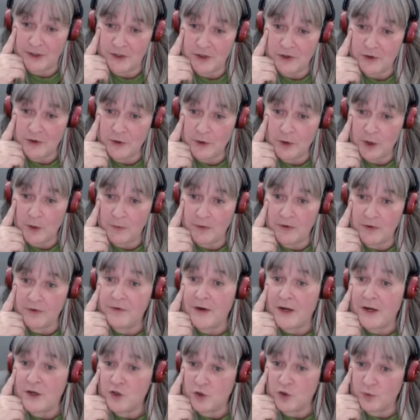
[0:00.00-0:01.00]
to look up the
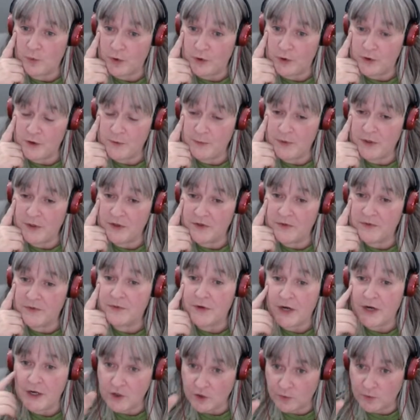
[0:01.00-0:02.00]
French words because
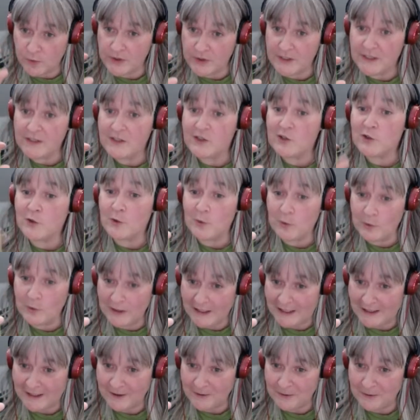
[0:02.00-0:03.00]
French was his school
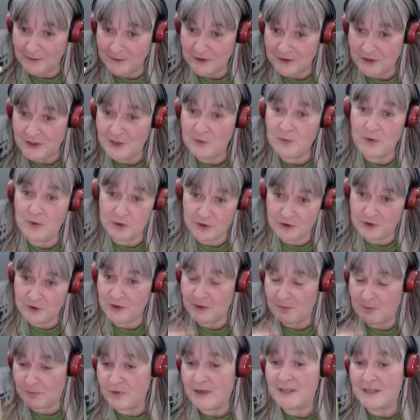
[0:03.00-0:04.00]
language and he wanted to
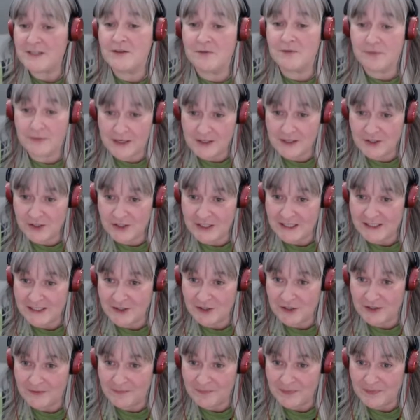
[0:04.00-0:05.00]
impress mm-hmm. the French
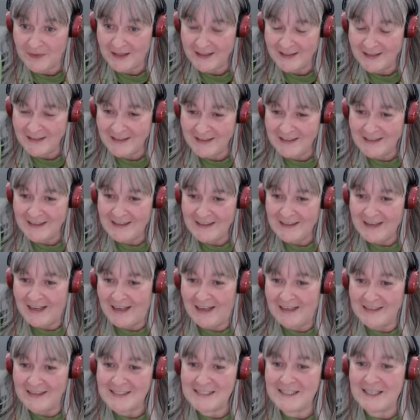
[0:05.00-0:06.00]
teacher. Okay.
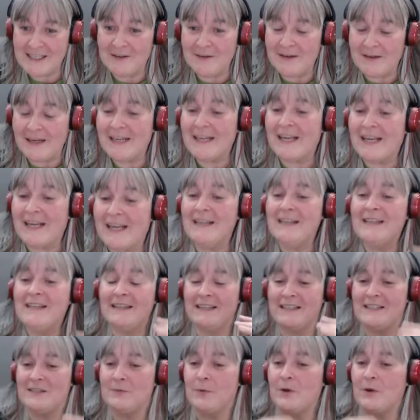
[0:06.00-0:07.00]
So, again,
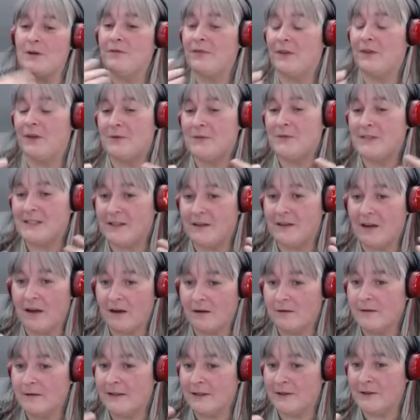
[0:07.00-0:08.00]
it's one of those
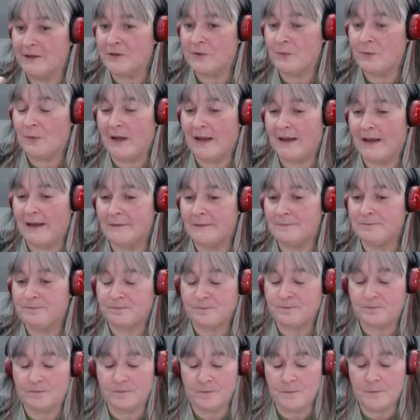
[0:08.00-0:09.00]
scenarios where
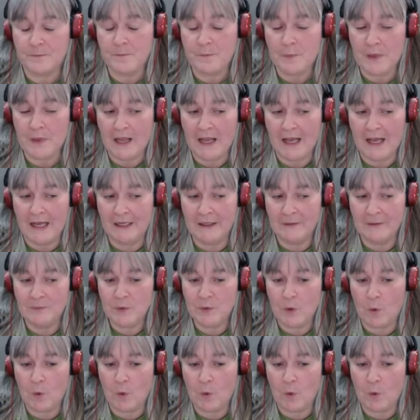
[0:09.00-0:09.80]
um,